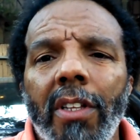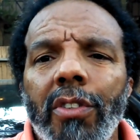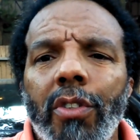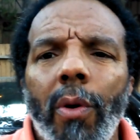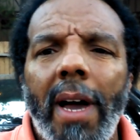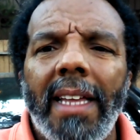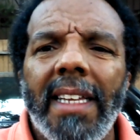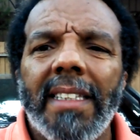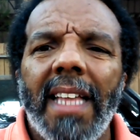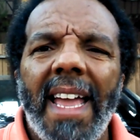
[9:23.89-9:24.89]
So I
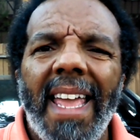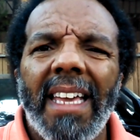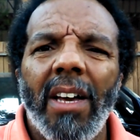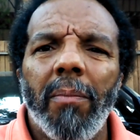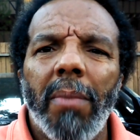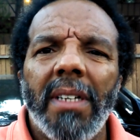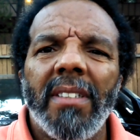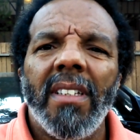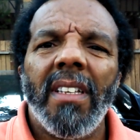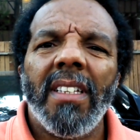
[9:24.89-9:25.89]
hit the hang up
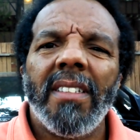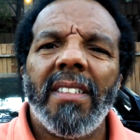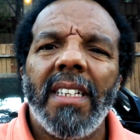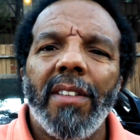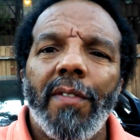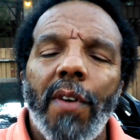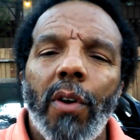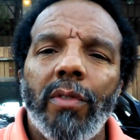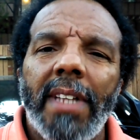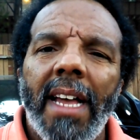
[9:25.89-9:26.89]
button, set the
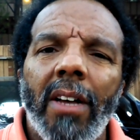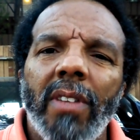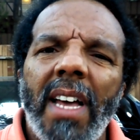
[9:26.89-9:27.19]
phone down.